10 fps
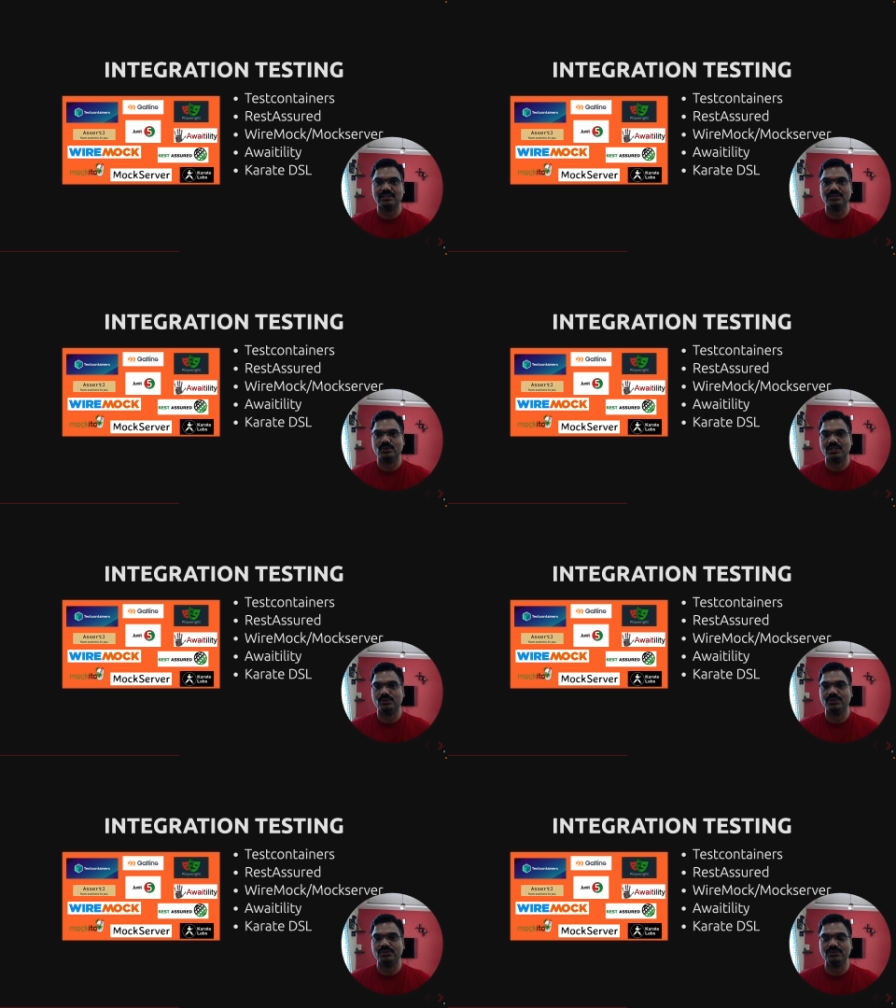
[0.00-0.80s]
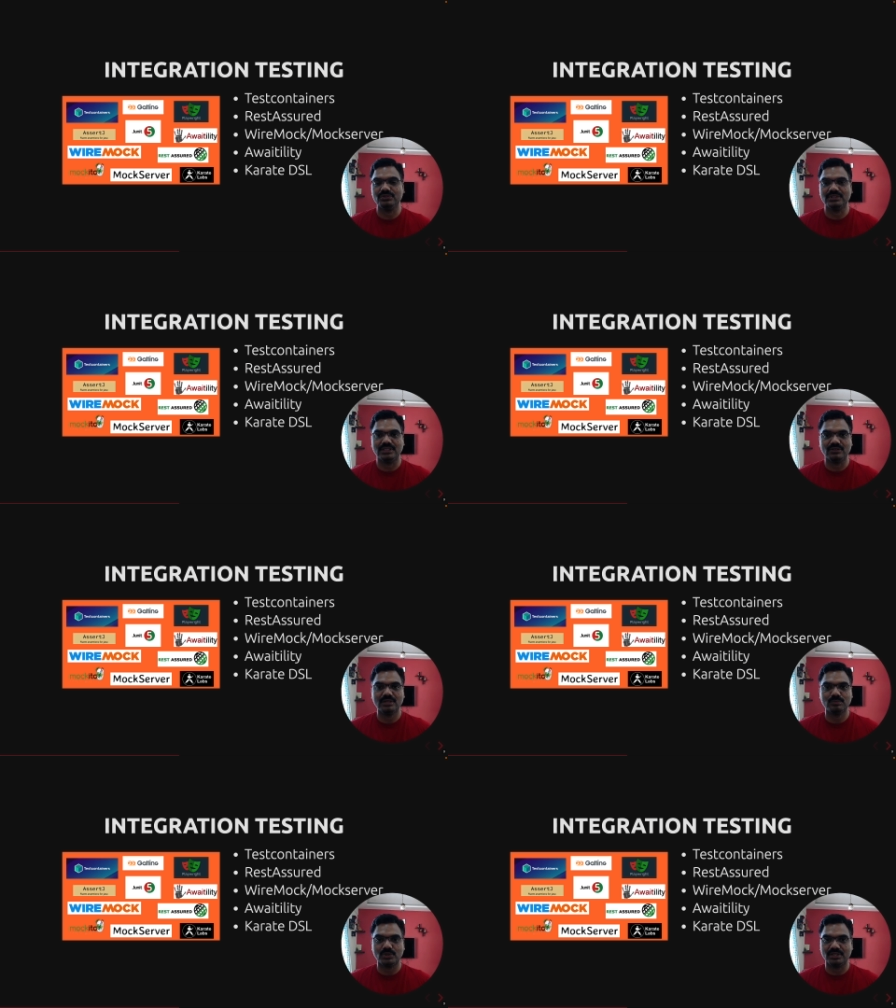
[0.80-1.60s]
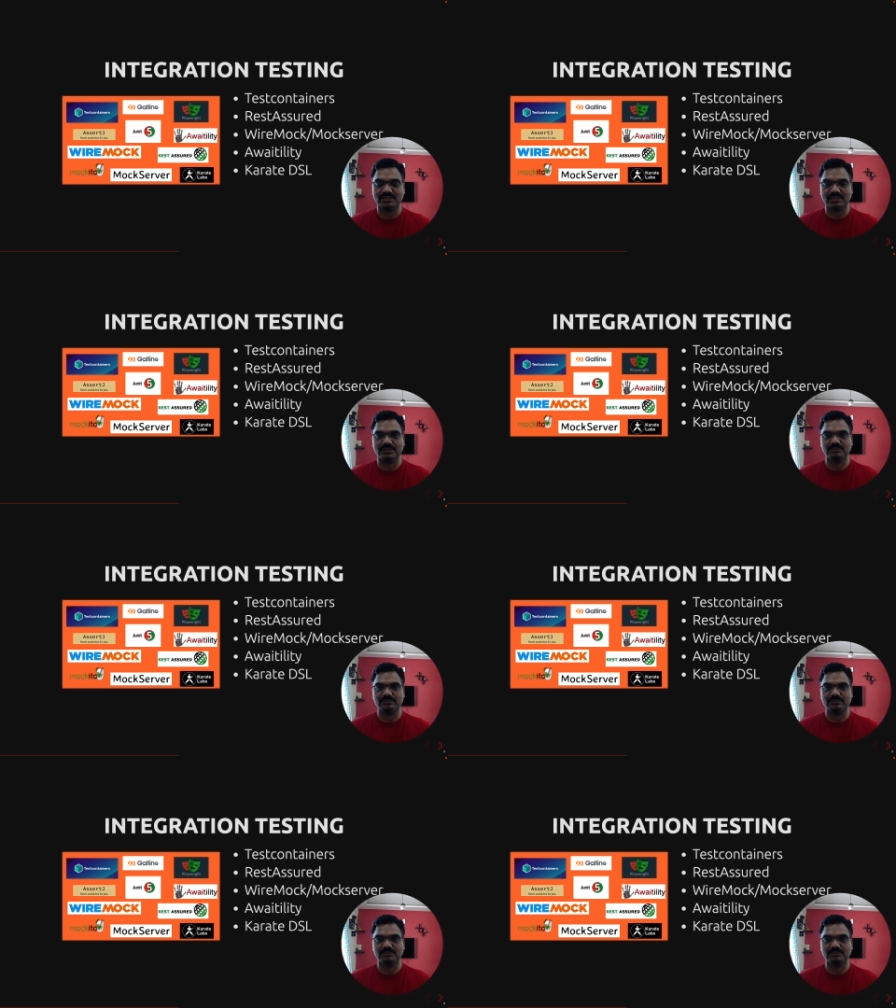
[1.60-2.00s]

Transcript: you are going to use in your production.